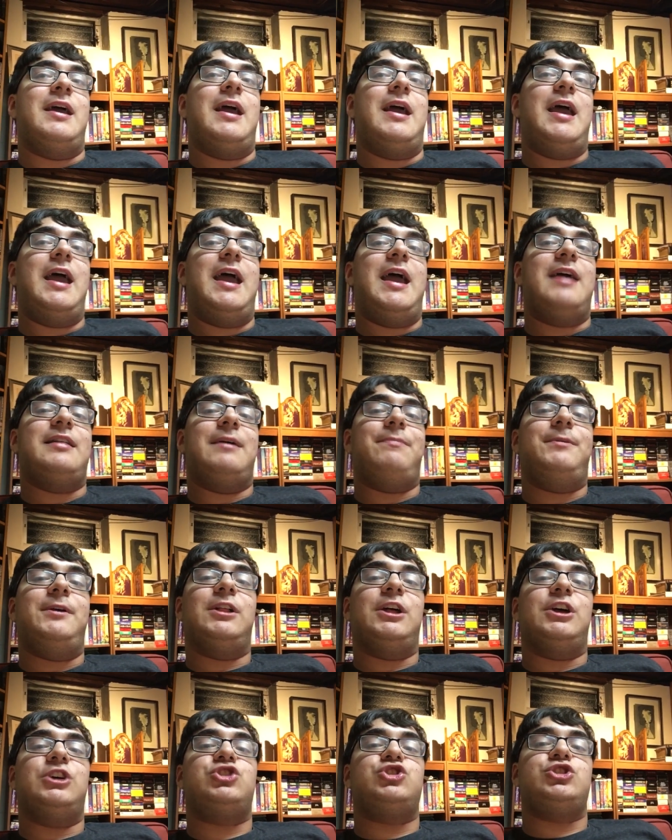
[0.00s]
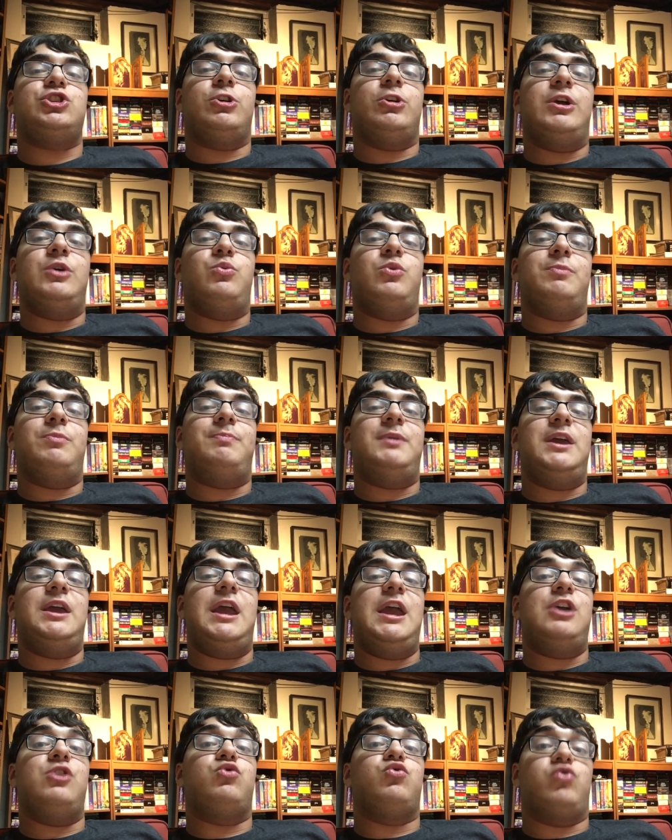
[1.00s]
and I feel like Shuri would be
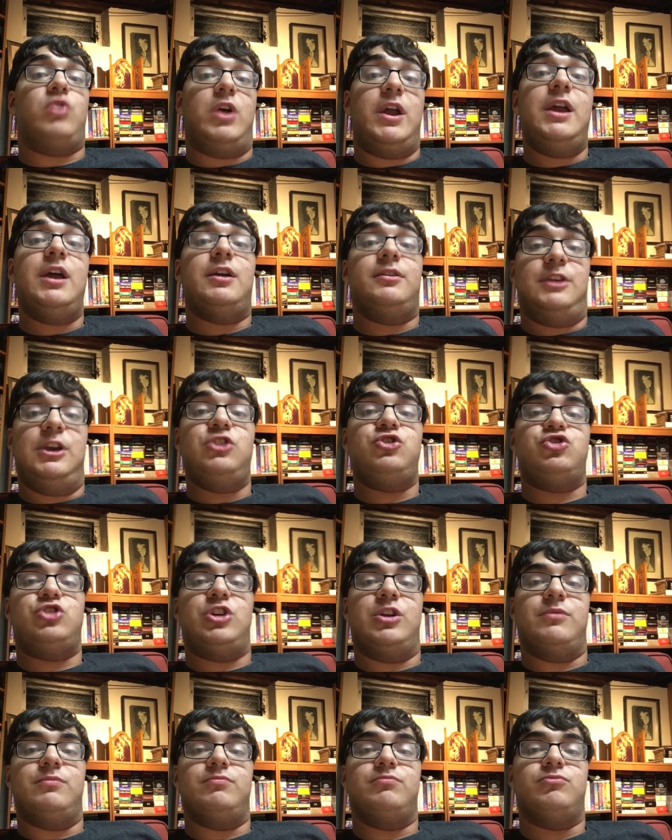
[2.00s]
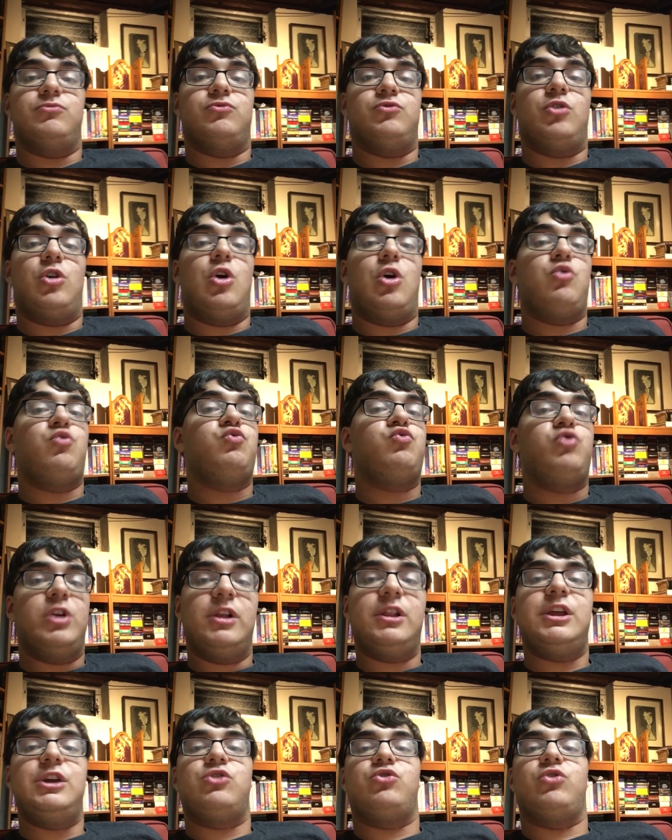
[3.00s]
a great addition, a
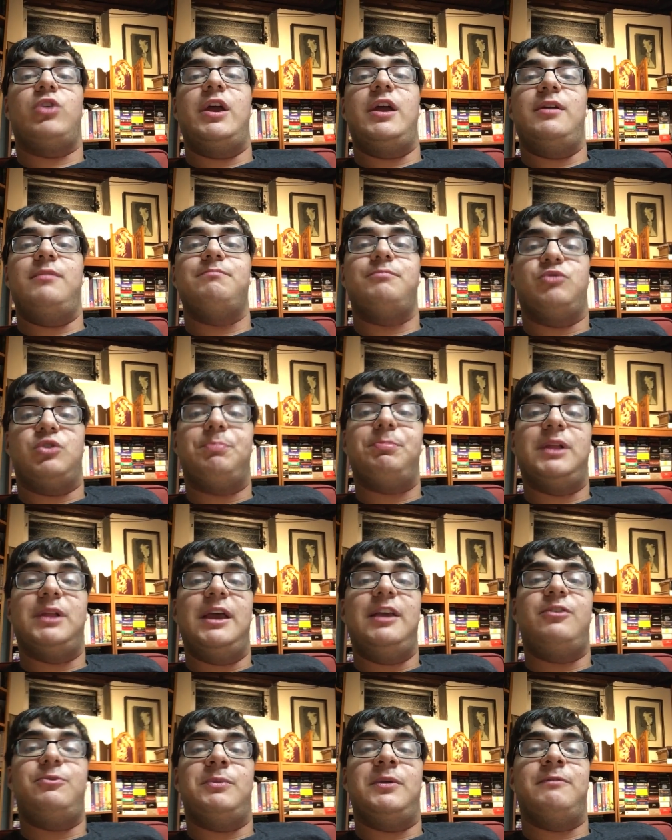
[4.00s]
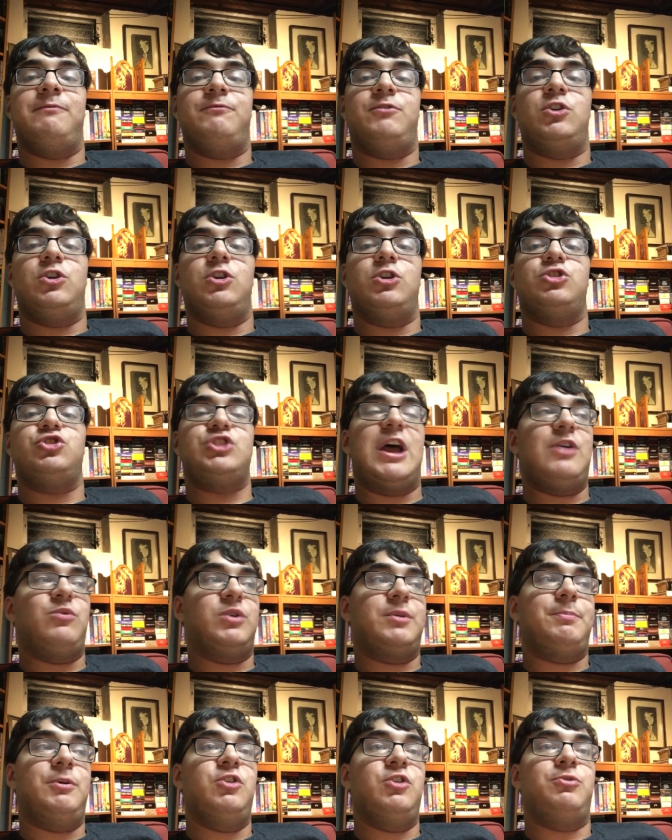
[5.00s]
really great replacement for
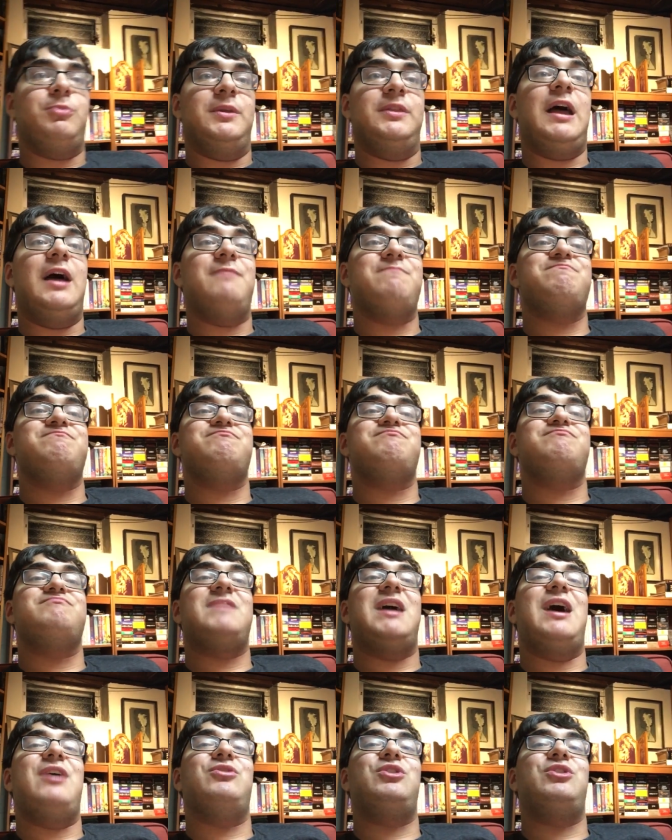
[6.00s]
Chadwick Boseman. Not I